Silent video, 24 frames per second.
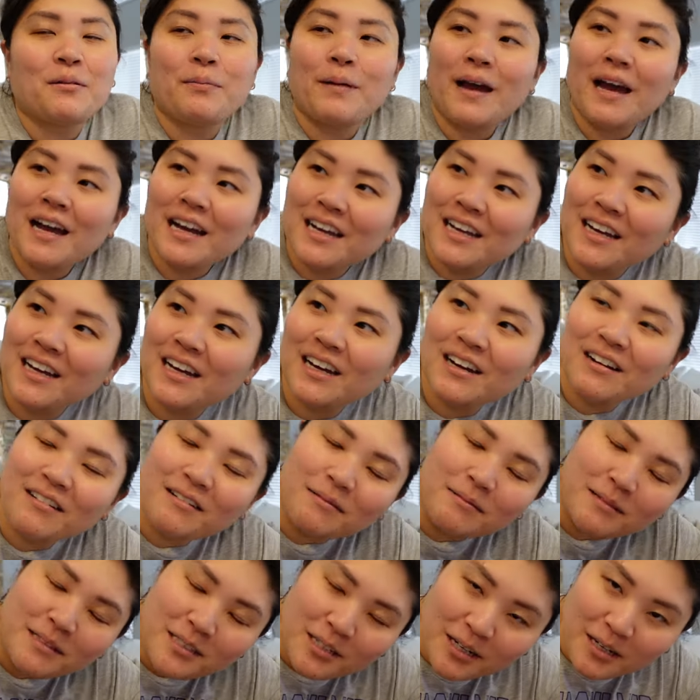are back
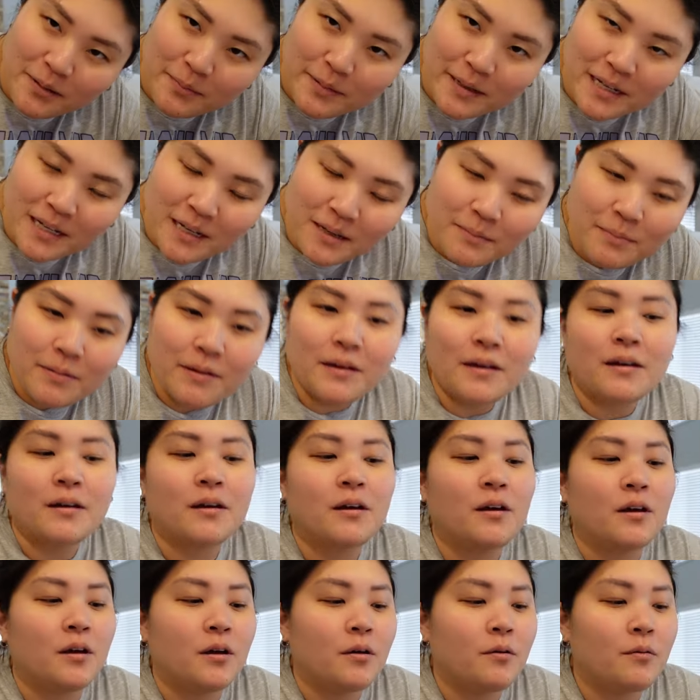from the Target pickup
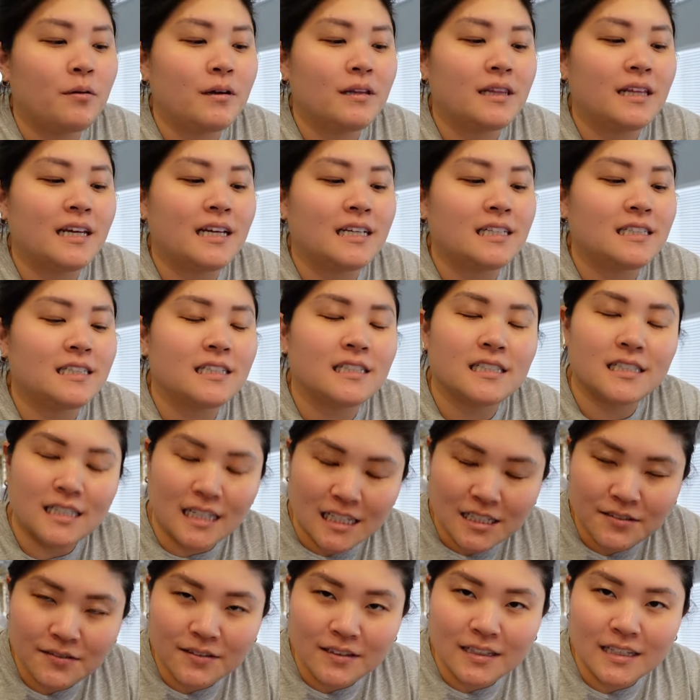with a
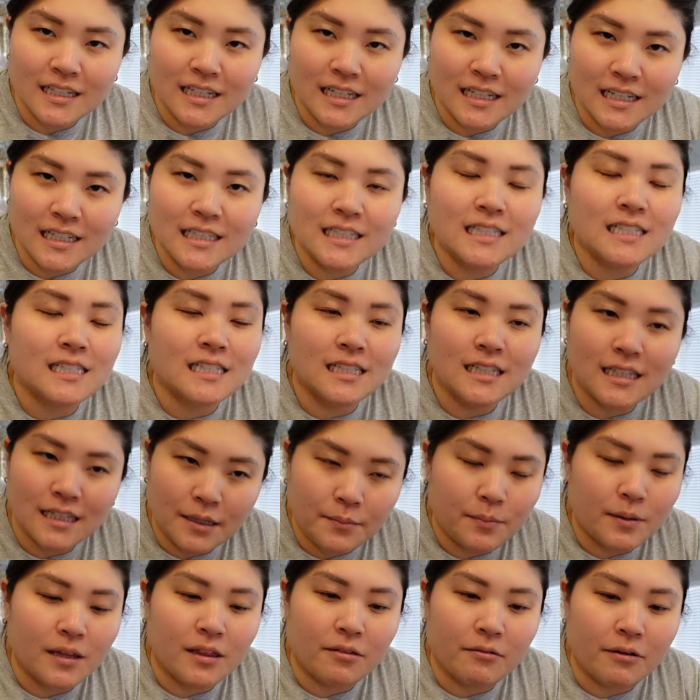successfully
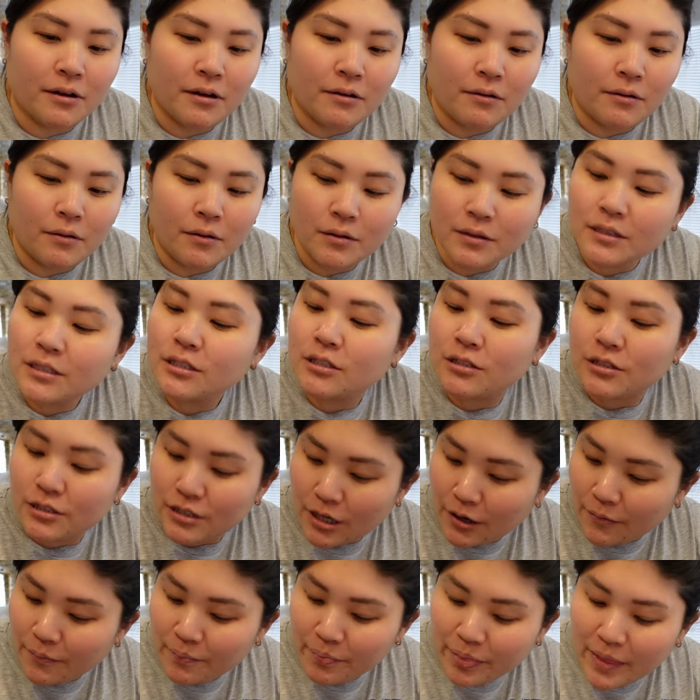sleeping three-year-old.
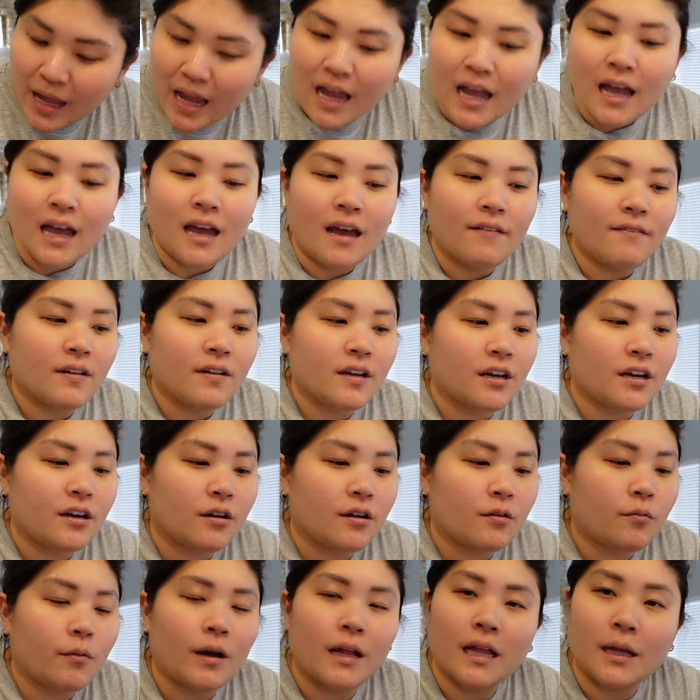So,
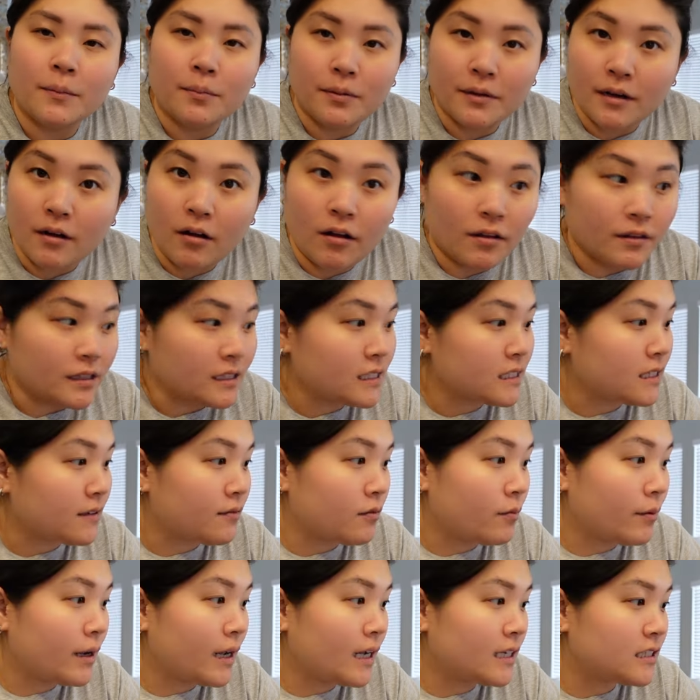figured while I put all this
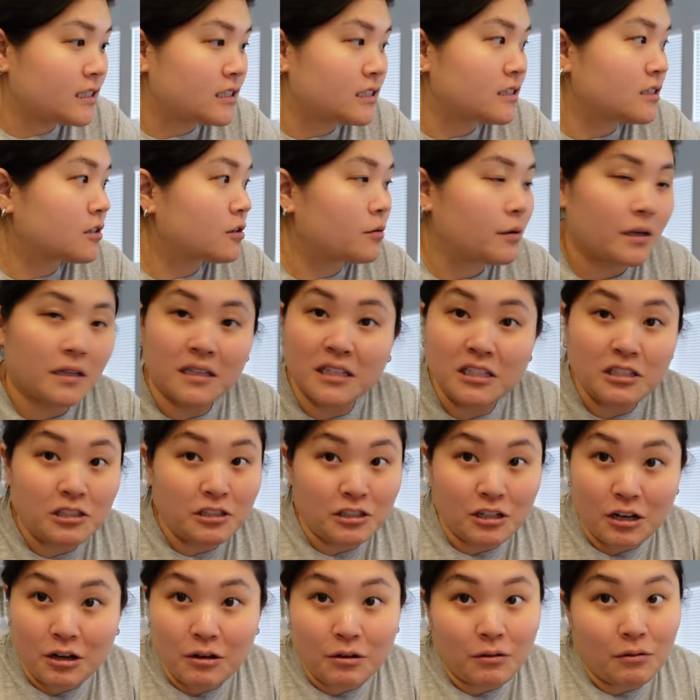stuff away, I just quickly
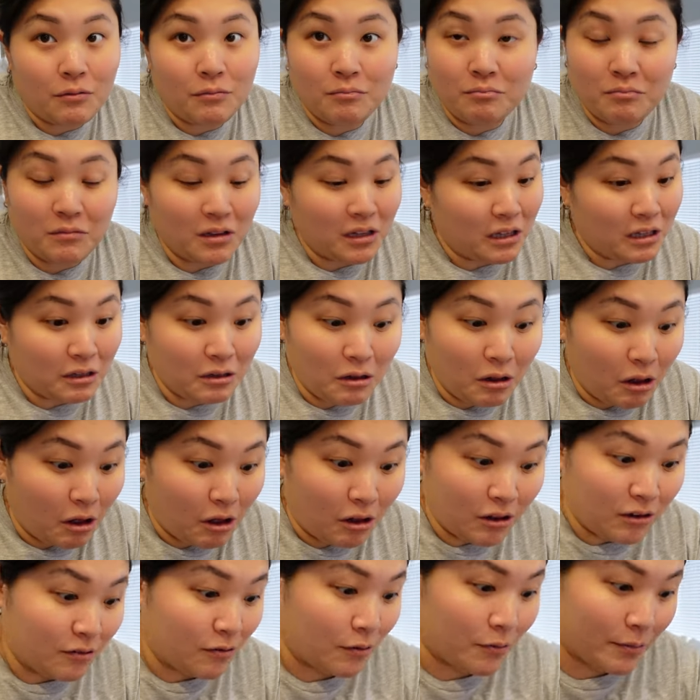show the little
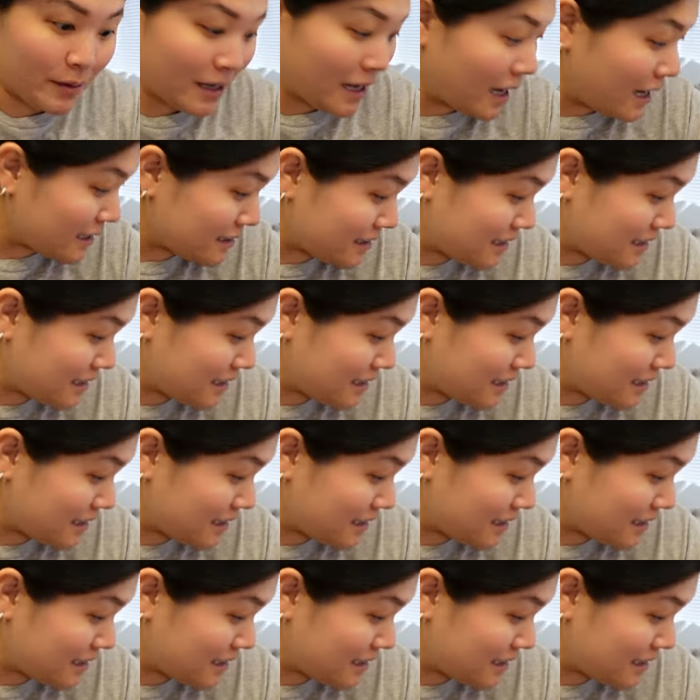haul of what we got.